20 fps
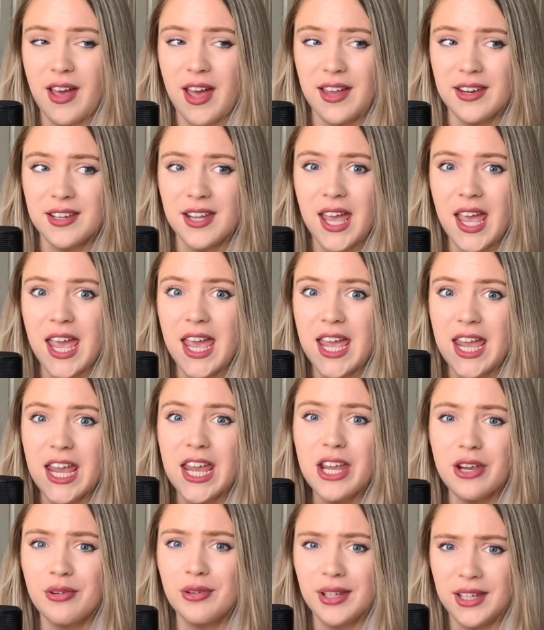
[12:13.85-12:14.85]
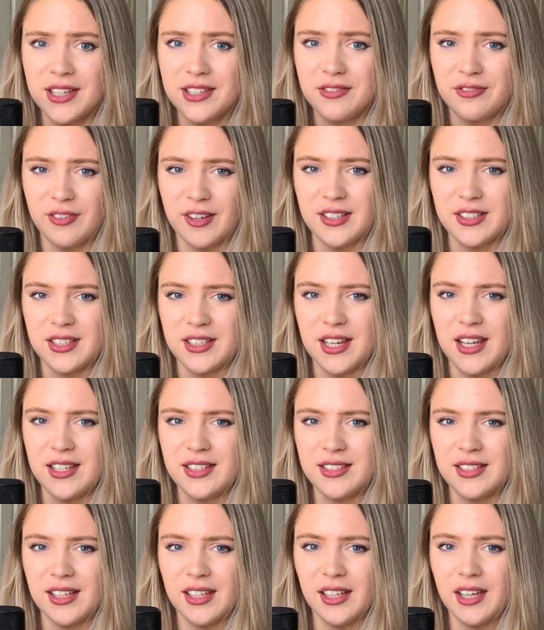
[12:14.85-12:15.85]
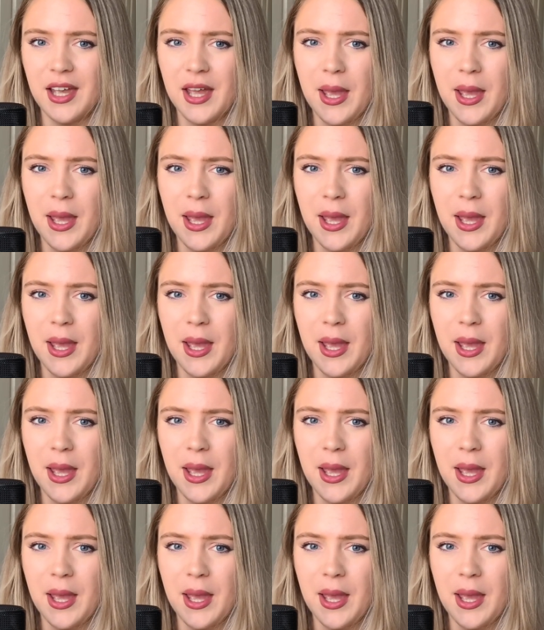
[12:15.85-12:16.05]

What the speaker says: and equally as fascinating